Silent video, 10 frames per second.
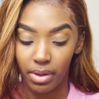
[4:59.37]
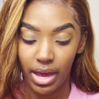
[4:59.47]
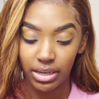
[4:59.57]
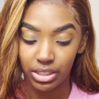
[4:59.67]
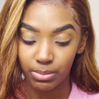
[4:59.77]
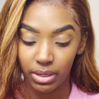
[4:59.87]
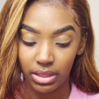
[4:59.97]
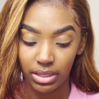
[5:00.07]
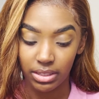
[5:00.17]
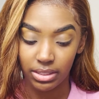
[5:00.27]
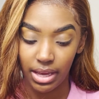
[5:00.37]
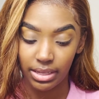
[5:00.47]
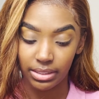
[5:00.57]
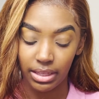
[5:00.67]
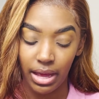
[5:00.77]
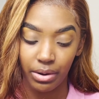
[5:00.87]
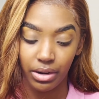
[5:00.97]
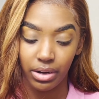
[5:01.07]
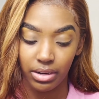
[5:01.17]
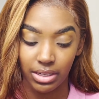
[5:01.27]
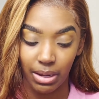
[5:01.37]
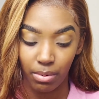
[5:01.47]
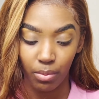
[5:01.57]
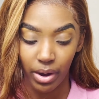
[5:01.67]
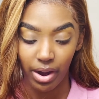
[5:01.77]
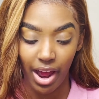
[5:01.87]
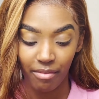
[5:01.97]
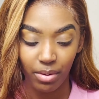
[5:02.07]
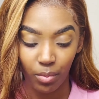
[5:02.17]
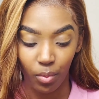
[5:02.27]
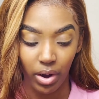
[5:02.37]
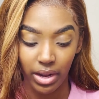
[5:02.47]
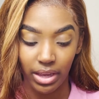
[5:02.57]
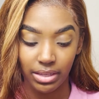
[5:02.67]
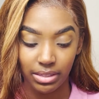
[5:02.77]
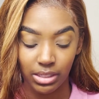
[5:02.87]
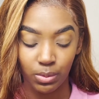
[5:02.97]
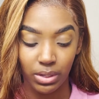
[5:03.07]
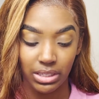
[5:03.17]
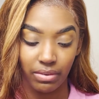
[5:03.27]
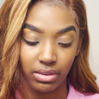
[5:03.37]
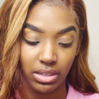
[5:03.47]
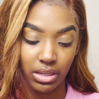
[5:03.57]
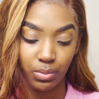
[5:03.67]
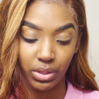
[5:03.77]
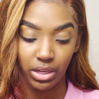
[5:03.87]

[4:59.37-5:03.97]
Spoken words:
I just bought this Estee Lauder Double Wear. I've been wanting it since 2017 when they